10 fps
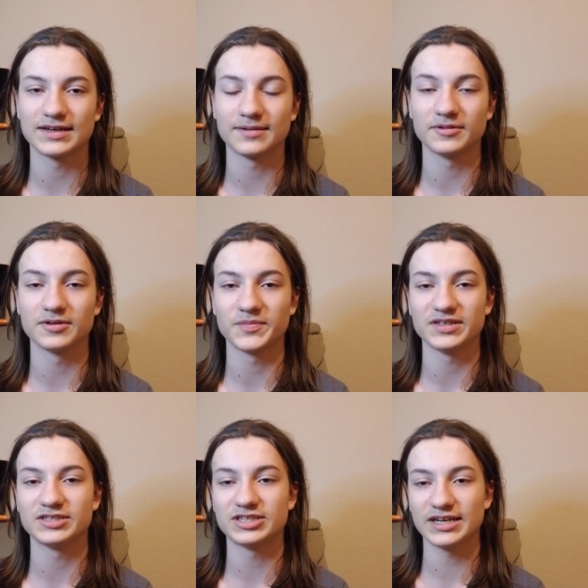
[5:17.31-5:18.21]
I'm going to be
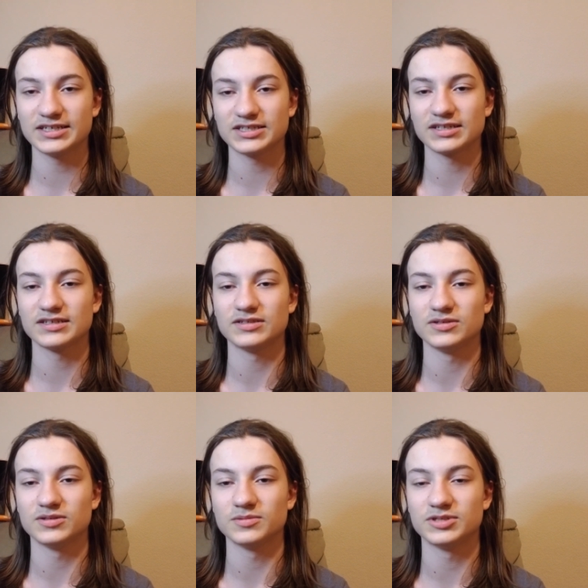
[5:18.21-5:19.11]
changing this
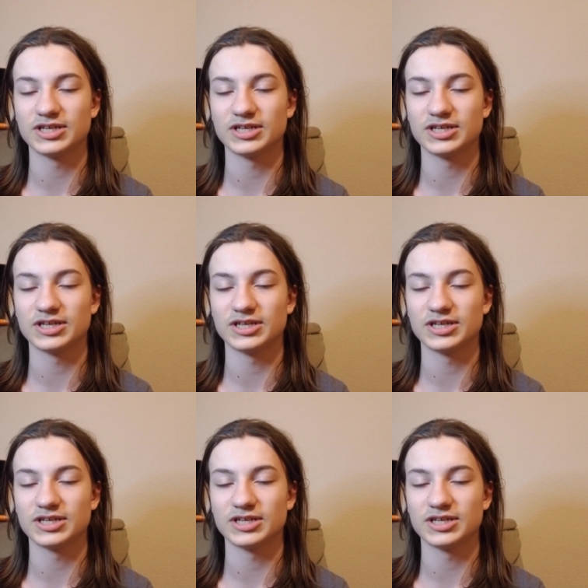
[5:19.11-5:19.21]
YouTube